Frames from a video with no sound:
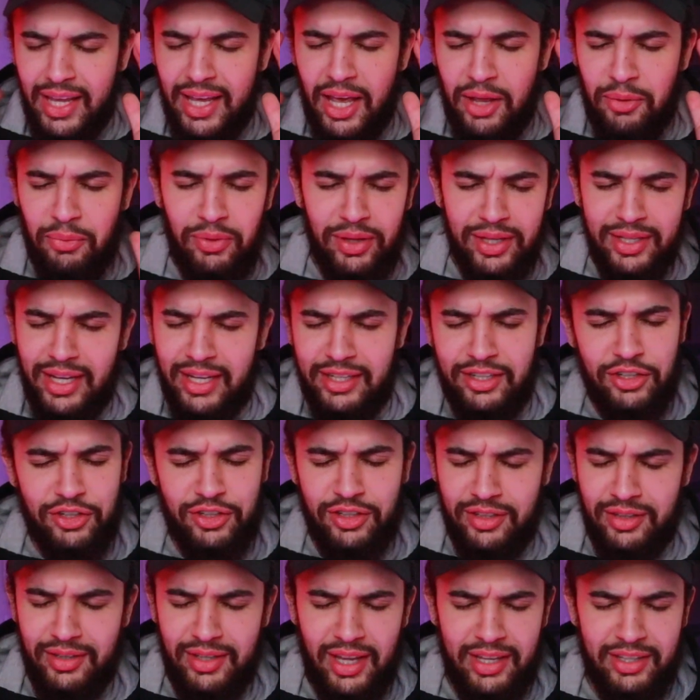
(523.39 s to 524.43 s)
It really, it
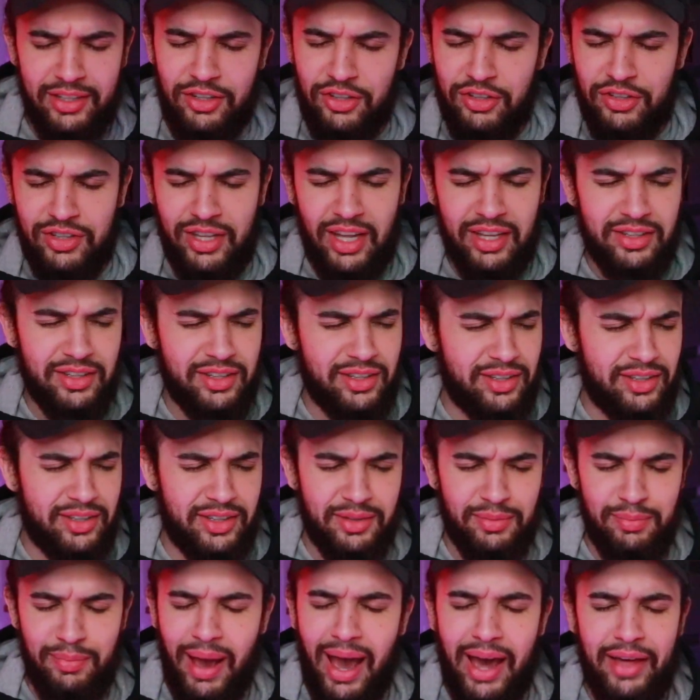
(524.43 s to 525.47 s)
just, it just, that
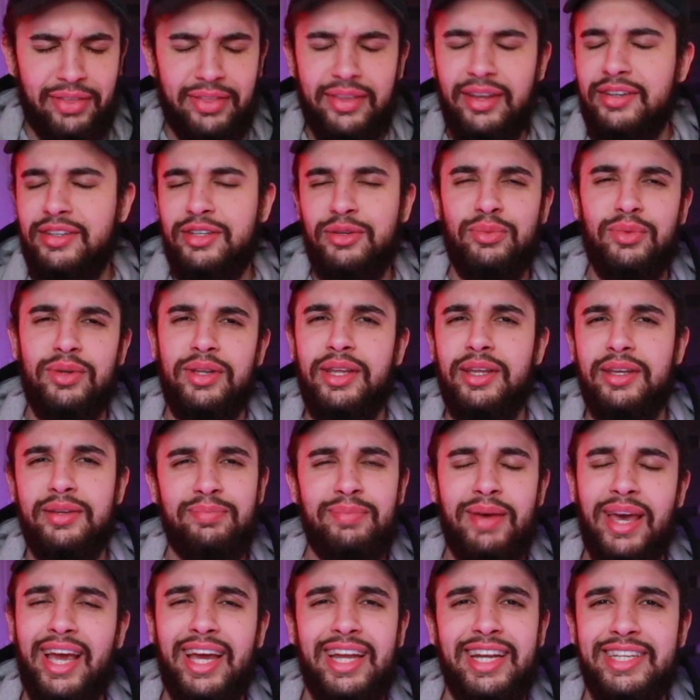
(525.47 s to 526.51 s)
math doesn't really
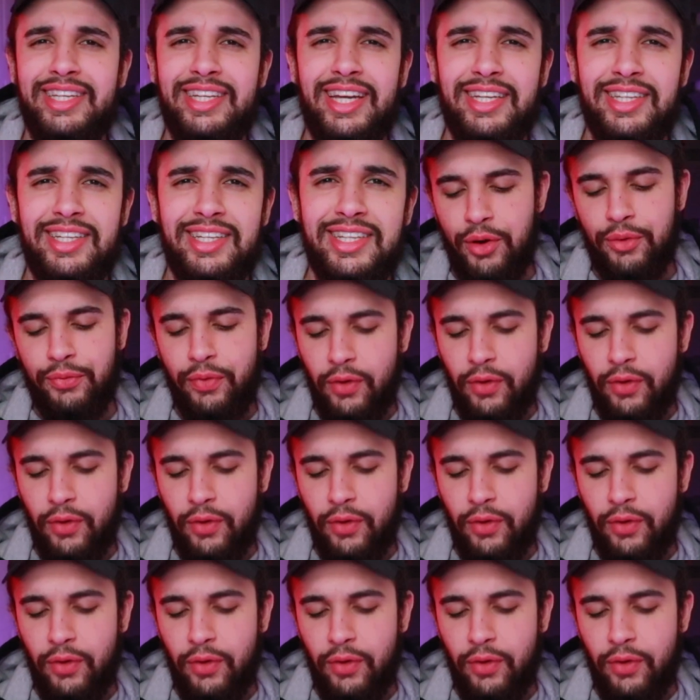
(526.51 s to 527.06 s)
make any sense.